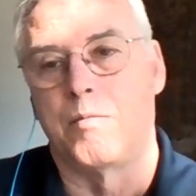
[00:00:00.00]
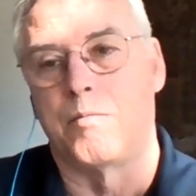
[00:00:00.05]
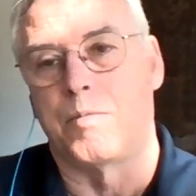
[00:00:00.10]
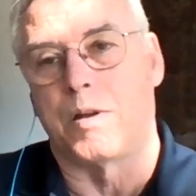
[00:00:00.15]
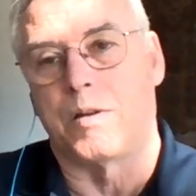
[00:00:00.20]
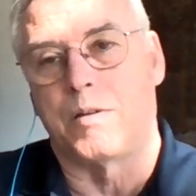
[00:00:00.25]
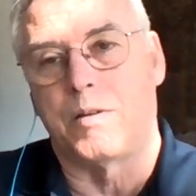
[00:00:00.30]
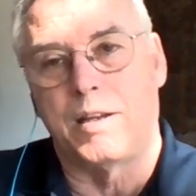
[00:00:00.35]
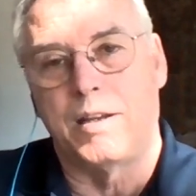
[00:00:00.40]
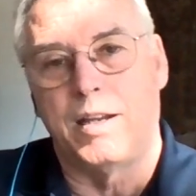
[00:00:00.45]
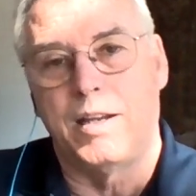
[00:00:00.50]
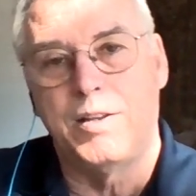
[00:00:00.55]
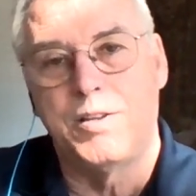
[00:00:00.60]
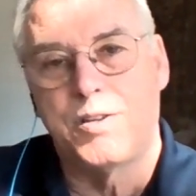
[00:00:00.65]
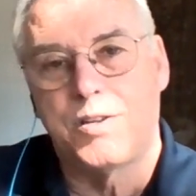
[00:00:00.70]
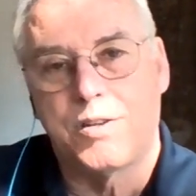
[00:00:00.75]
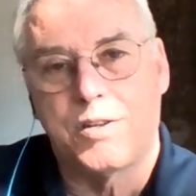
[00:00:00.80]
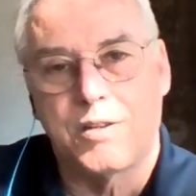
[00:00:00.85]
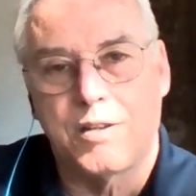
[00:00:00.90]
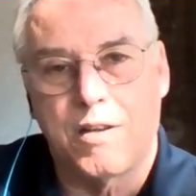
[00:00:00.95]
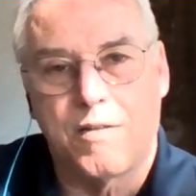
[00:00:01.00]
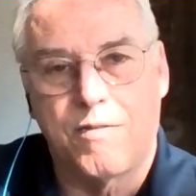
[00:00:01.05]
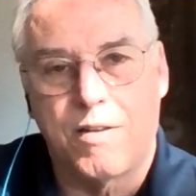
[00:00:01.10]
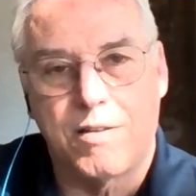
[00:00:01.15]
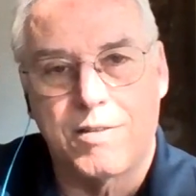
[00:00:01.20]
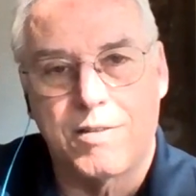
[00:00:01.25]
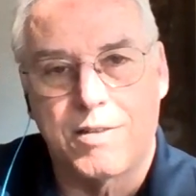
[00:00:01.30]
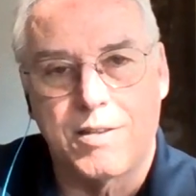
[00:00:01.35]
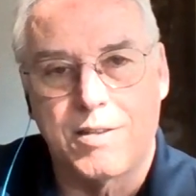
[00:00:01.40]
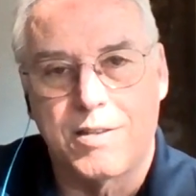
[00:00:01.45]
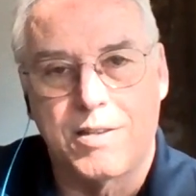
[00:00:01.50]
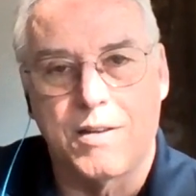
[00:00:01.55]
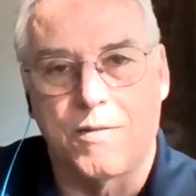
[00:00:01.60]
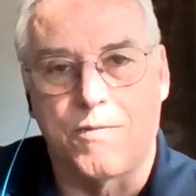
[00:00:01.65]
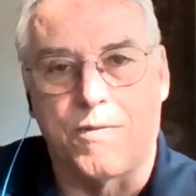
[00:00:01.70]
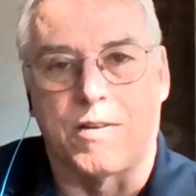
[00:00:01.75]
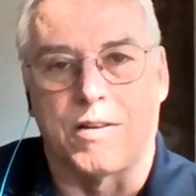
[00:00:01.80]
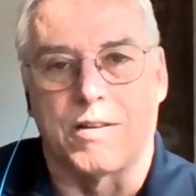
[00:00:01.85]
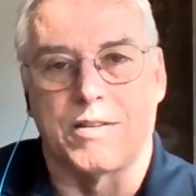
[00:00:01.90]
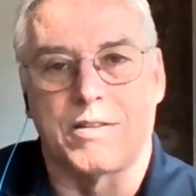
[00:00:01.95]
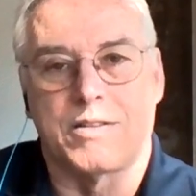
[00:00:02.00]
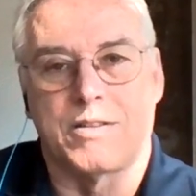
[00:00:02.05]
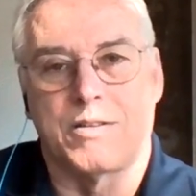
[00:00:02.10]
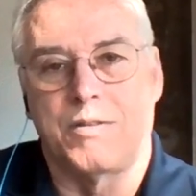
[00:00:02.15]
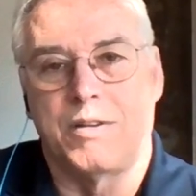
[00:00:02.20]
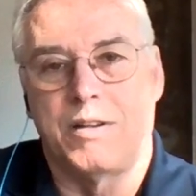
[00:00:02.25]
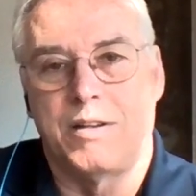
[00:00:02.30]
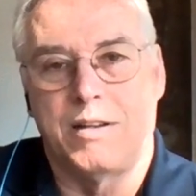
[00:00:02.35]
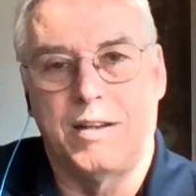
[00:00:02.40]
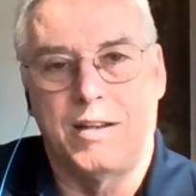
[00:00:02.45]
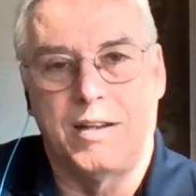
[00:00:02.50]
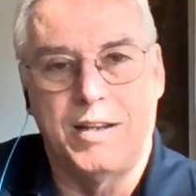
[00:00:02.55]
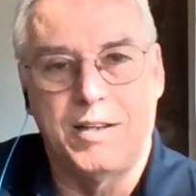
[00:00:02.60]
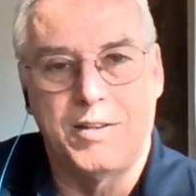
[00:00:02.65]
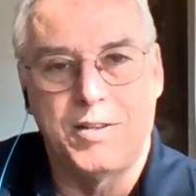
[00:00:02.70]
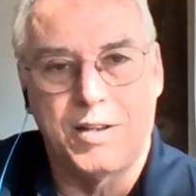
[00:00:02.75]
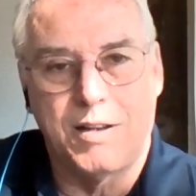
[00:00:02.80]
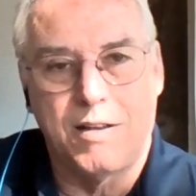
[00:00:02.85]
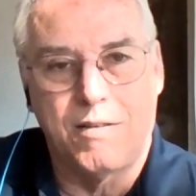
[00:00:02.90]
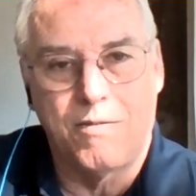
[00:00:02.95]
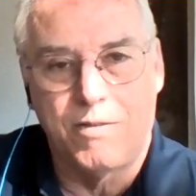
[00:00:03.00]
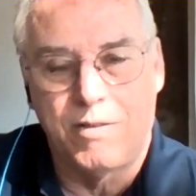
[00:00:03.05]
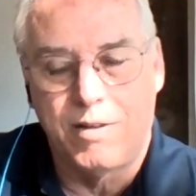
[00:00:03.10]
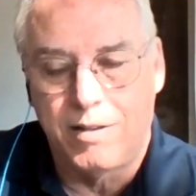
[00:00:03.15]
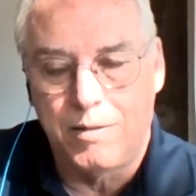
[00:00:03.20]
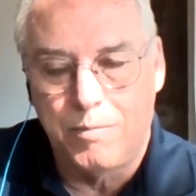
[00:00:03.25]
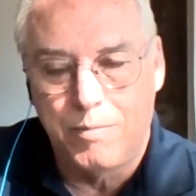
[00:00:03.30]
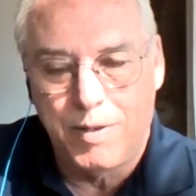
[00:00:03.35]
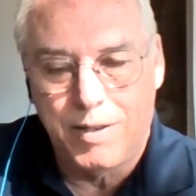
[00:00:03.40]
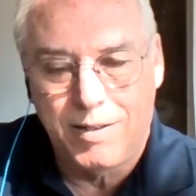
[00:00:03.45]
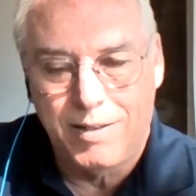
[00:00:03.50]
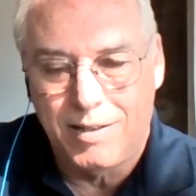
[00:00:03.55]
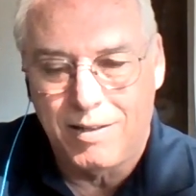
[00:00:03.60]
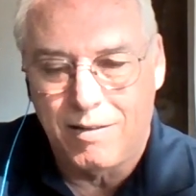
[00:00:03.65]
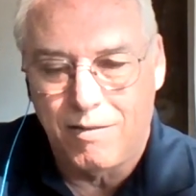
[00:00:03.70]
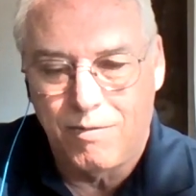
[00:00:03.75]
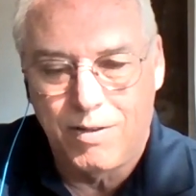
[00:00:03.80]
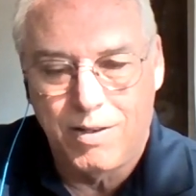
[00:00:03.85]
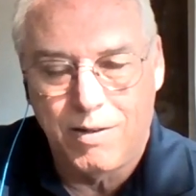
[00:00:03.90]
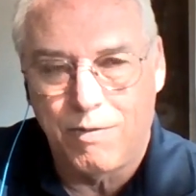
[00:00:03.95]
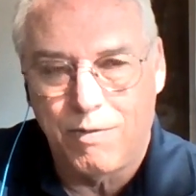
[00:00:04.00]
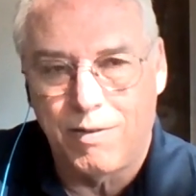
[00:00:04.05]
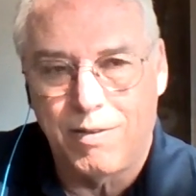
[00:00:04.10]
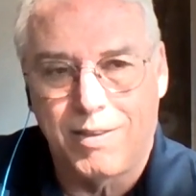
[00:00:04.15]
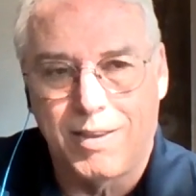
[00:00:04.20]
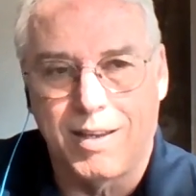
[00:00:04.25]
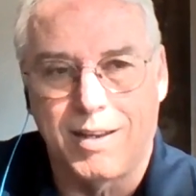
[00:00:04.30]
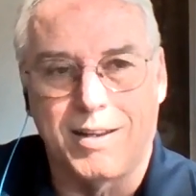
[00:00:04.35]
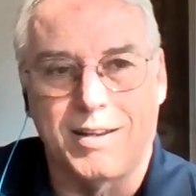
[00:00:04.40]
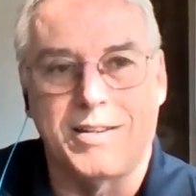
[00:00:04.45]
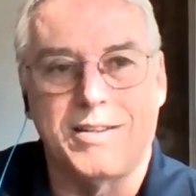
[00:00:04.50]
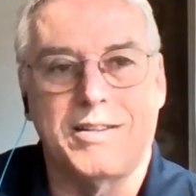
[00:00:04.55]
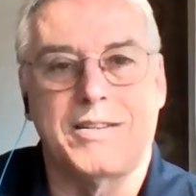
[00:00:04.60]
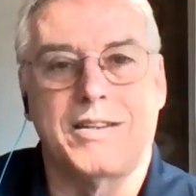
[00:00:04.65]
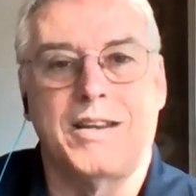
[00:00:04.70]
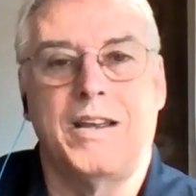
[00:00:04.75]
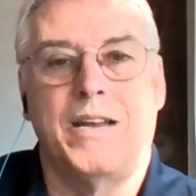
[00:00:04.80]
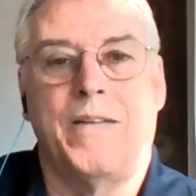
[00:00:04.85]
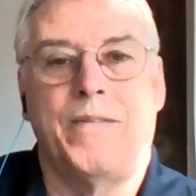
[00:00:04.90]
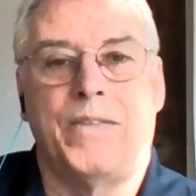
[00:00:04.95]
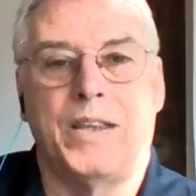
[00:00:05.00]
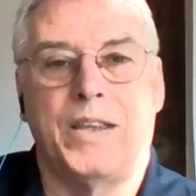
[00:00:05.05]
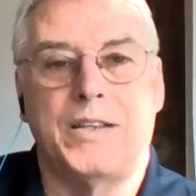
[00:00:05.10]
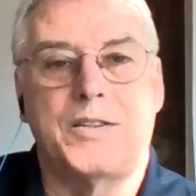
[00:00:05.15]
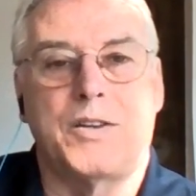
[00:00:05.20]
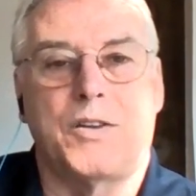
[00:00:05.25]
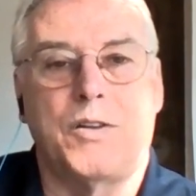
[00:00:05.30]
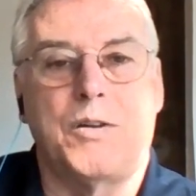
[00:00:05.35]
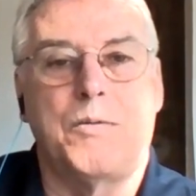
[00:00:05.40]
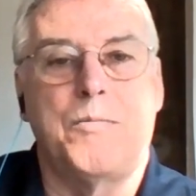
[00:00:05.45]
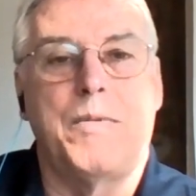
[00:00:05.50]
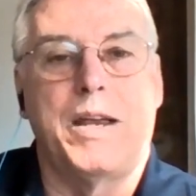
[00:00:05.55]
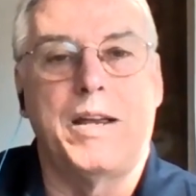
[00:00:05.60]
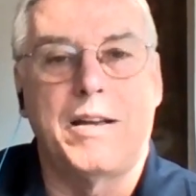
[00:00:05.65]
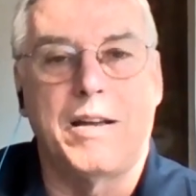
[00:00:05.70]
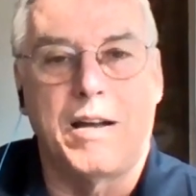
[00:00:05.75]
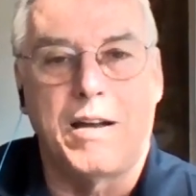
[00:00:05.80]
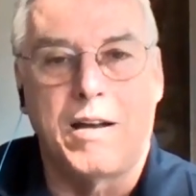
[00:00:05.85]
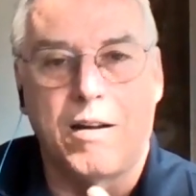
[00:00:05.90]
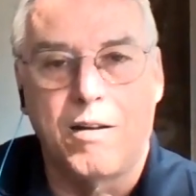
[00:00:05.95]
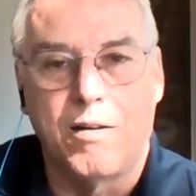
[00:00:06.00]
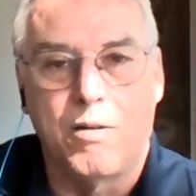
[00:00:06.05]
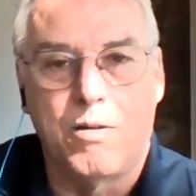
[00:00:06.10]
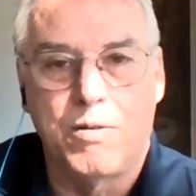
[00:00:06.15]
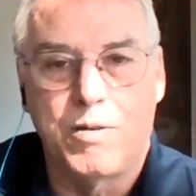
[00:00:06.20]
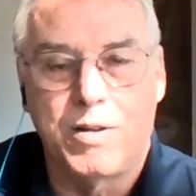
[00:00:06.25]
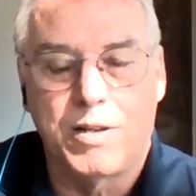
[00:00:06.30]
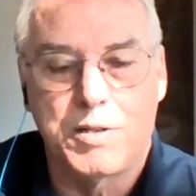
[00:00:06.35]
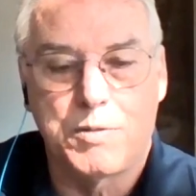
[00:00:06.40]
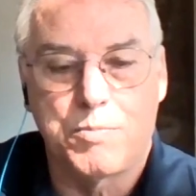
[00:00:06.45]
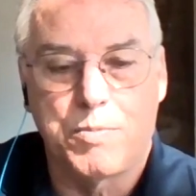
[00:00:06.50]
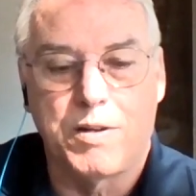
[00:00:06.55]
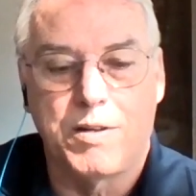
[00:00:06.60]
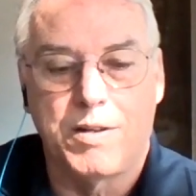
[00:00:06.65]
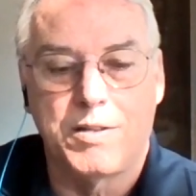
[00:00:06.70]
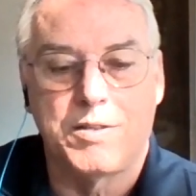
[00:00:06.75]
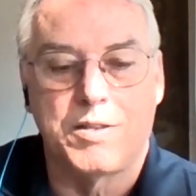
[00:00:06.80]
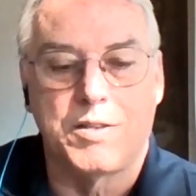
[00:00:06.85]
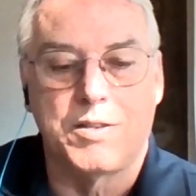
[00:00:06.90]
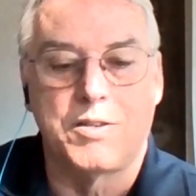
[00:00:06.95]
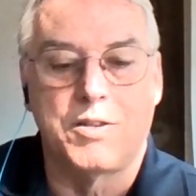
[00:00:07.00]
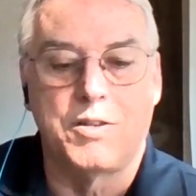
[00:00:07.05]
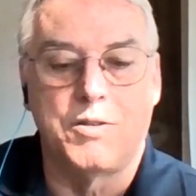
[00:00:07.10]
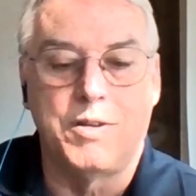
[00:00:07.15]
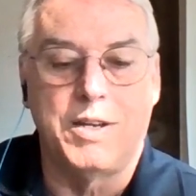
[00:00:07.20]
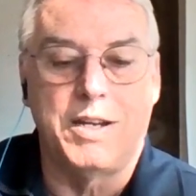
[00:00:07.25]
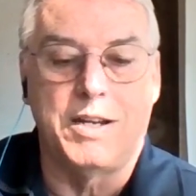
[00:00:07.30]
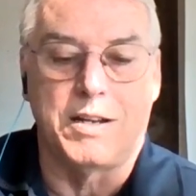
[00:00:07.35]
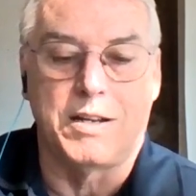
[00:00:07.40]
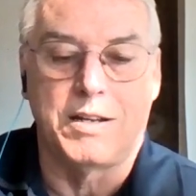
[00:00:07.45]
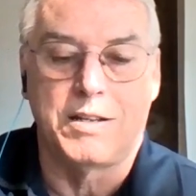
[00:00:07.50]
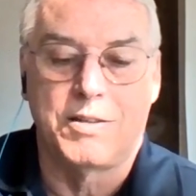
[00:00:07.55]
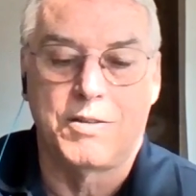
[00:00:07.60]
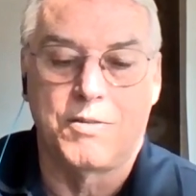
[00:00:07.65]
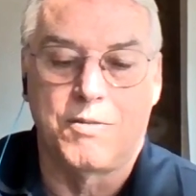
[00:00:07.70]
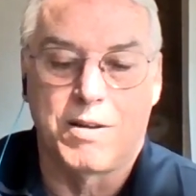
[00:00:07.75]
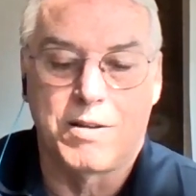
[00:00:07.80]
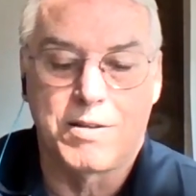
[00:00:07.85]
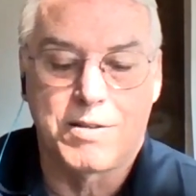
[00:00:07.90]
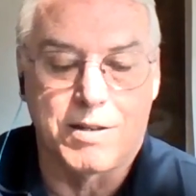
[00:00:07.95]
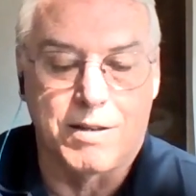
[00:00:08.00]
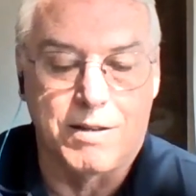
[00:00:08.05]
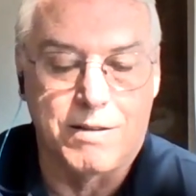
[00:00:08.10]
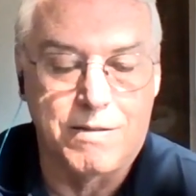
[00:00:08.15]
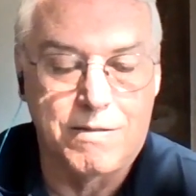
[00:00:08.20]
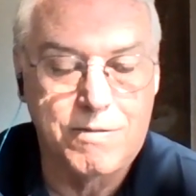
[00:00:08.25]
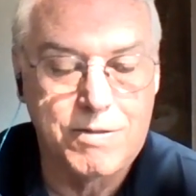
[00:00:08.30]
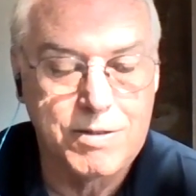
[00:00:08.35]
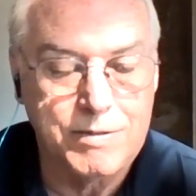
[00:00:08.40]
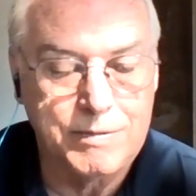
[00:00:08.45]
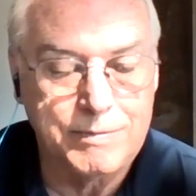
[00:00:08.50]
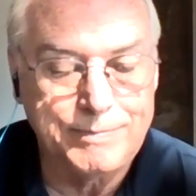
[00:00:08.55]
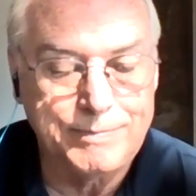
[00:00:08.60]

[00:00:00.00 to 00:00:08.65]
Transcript: But each of us is different, so we each have a little bit of different things that's going to make our own experiences unique to ourselves.